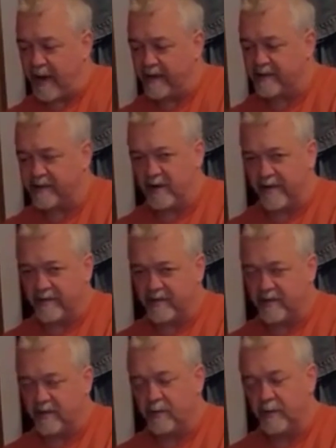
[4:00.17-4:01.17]
box because
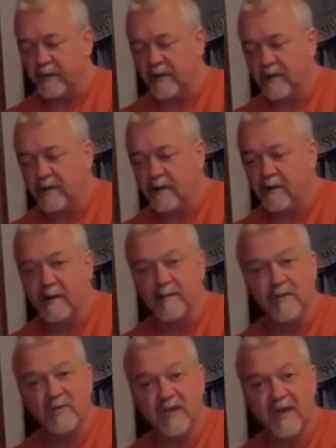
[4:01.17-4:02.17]
obviously you didn't hear any
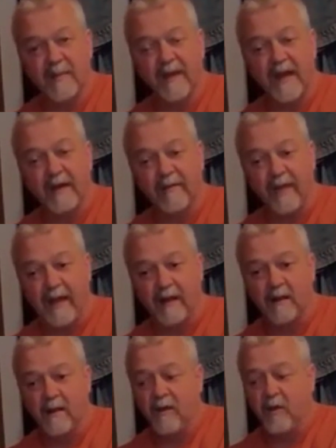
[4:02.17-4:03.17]
music coming out of that,